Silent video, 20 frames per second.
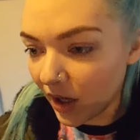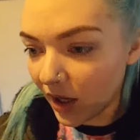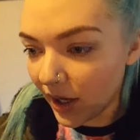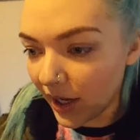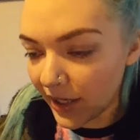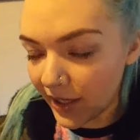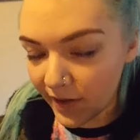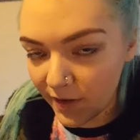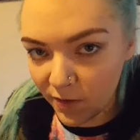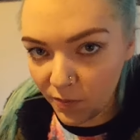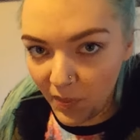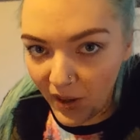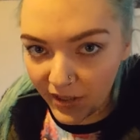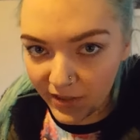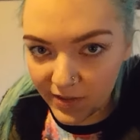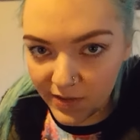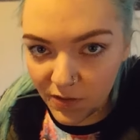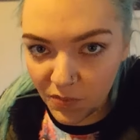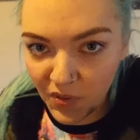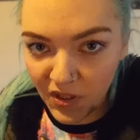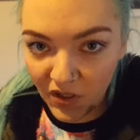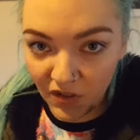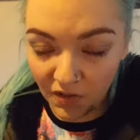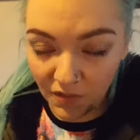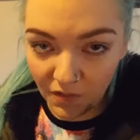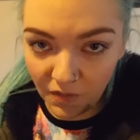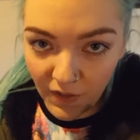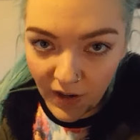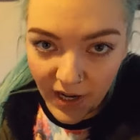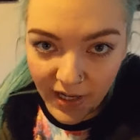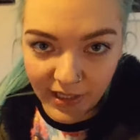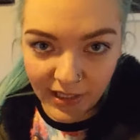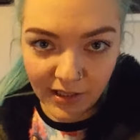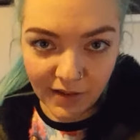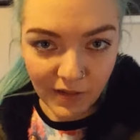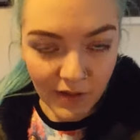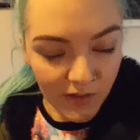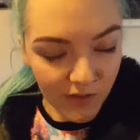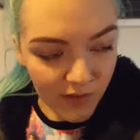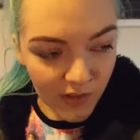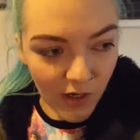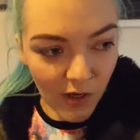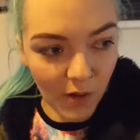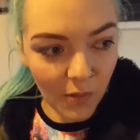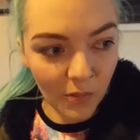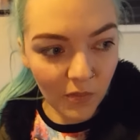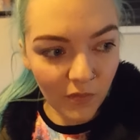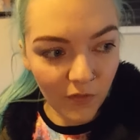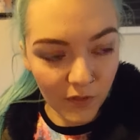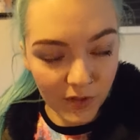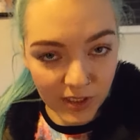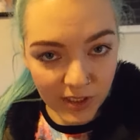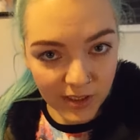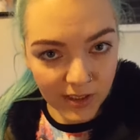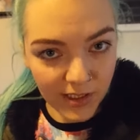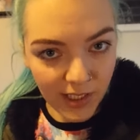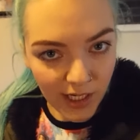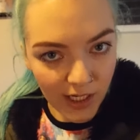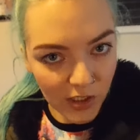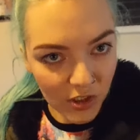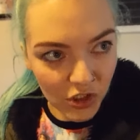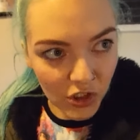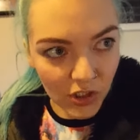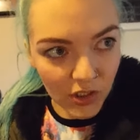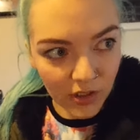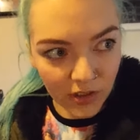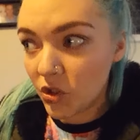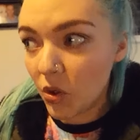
I expected to be on Friday this term for dissertation.